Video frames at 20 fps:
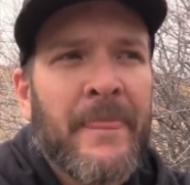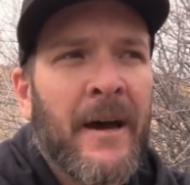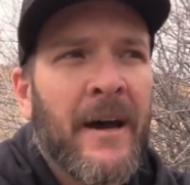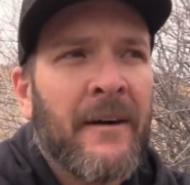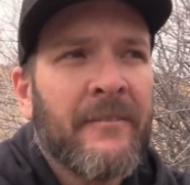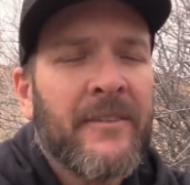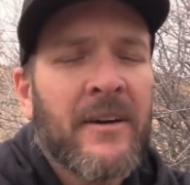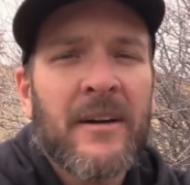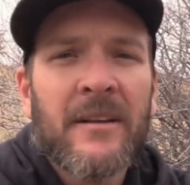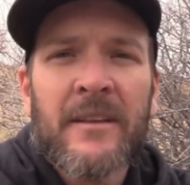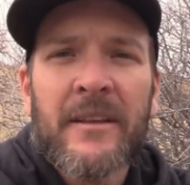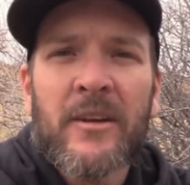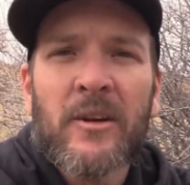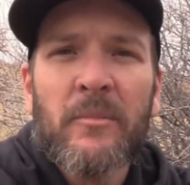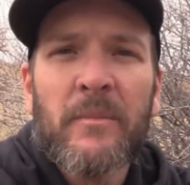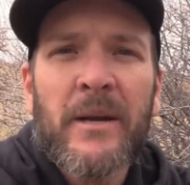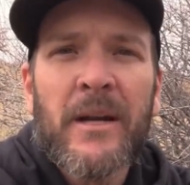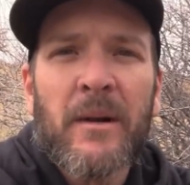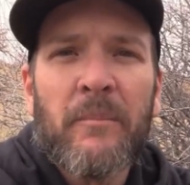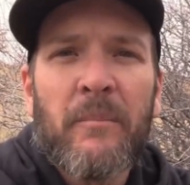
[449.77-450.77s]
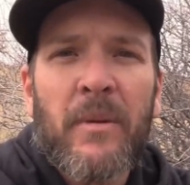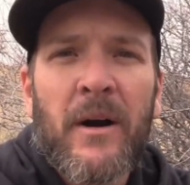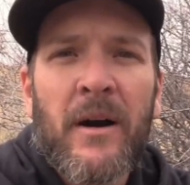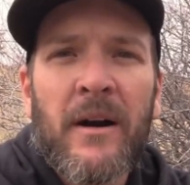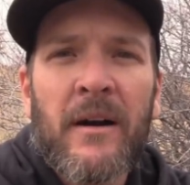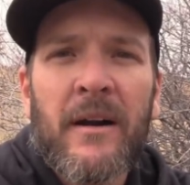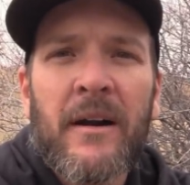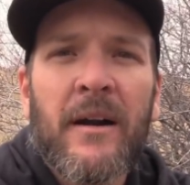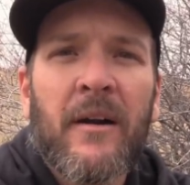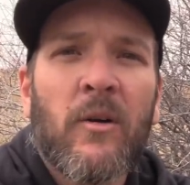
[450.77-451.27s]
If they're a little bit
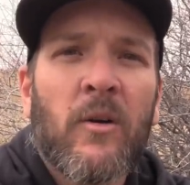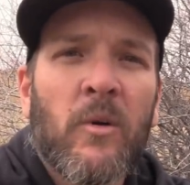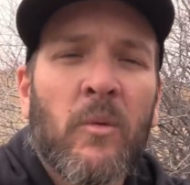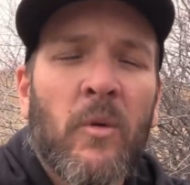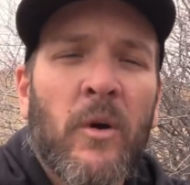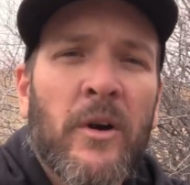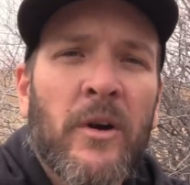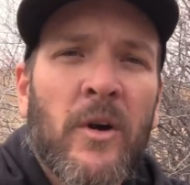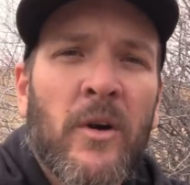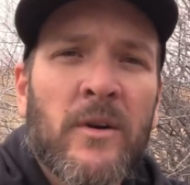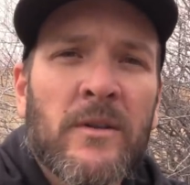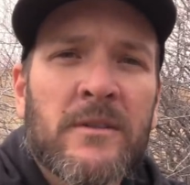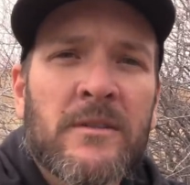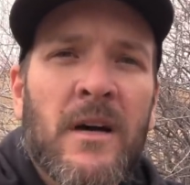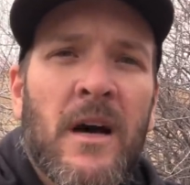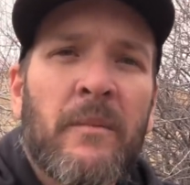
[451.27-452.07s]
apart, or one holds